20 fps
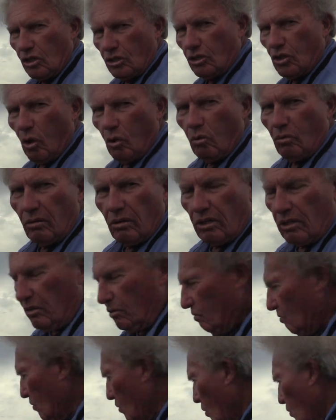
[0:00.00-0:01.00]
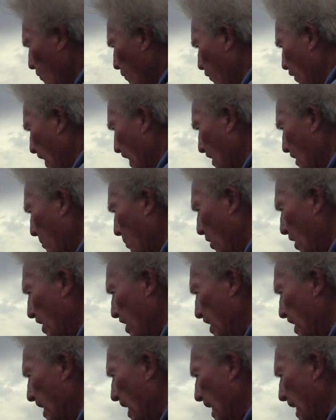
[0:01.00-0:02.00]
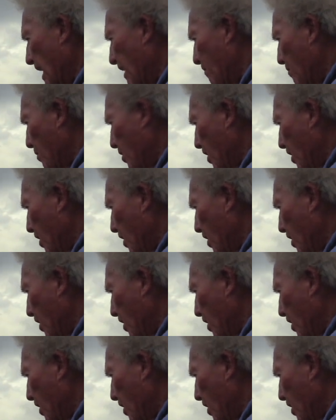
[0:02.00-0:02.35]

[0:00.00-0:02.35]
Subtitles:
don't forget the braid. You got to have